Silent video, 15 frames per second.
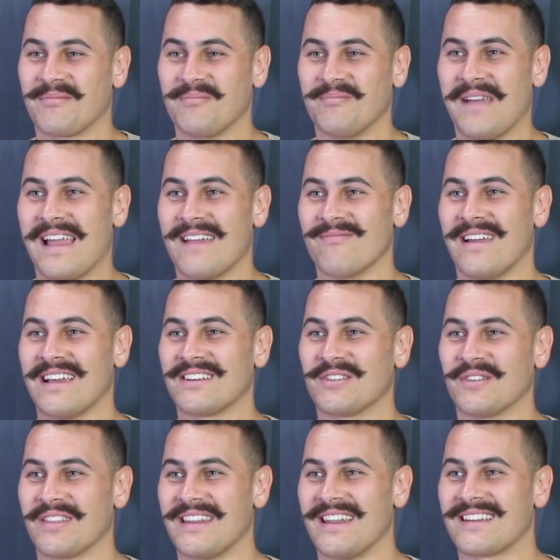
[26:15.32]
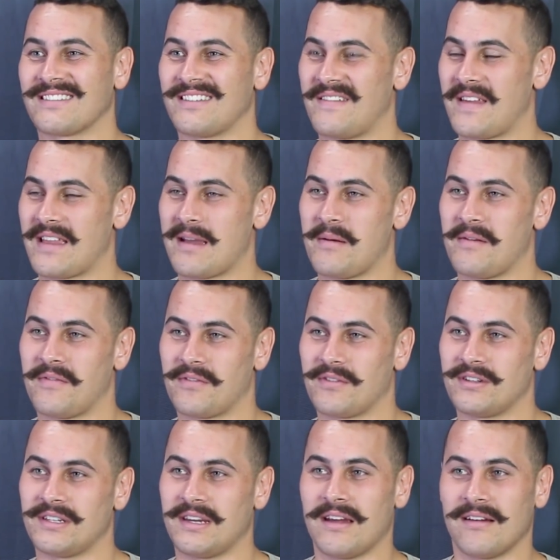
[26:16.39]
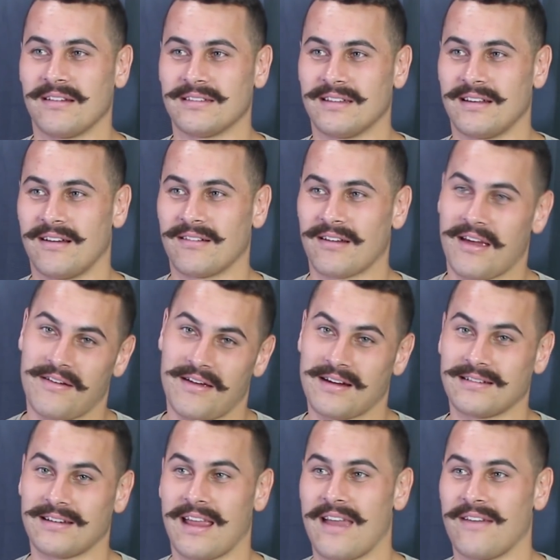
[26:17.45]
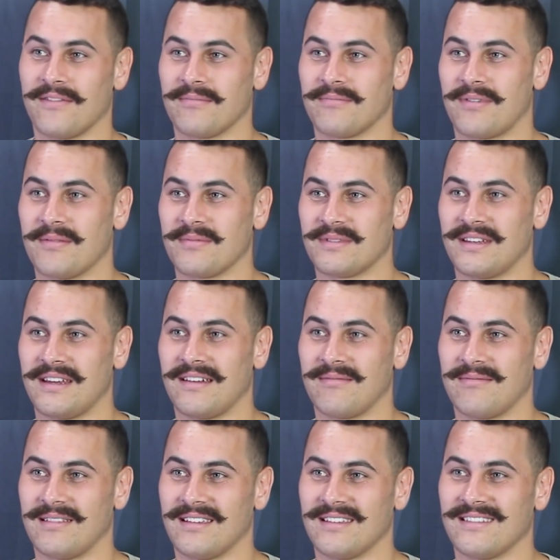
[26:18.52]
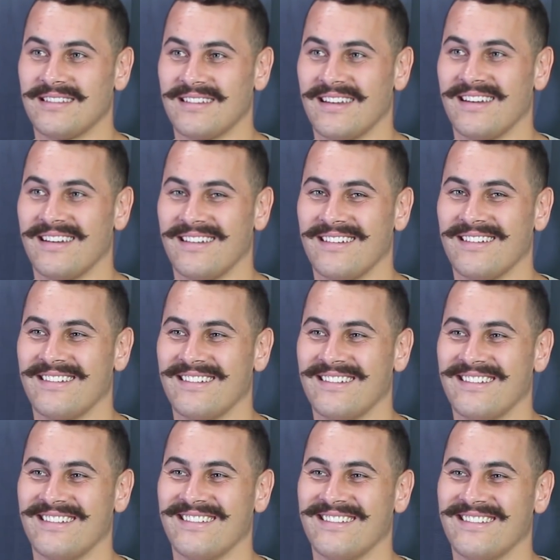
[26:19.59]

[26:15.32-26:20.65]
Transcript: Made sure the next time they come in for a shower, I said, "I'll go actually have a proper shower." Please. Yeah.